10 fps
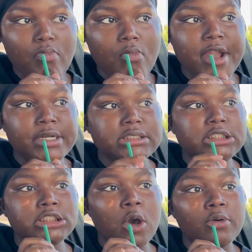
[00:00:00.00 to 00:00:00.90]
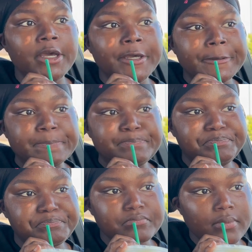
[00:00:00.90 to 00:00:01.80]
And it's so good.
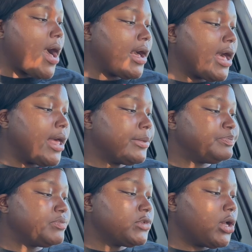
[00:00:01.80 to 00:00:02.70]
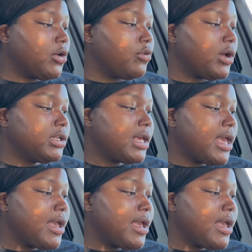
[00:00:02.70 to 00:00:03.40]
I got a grande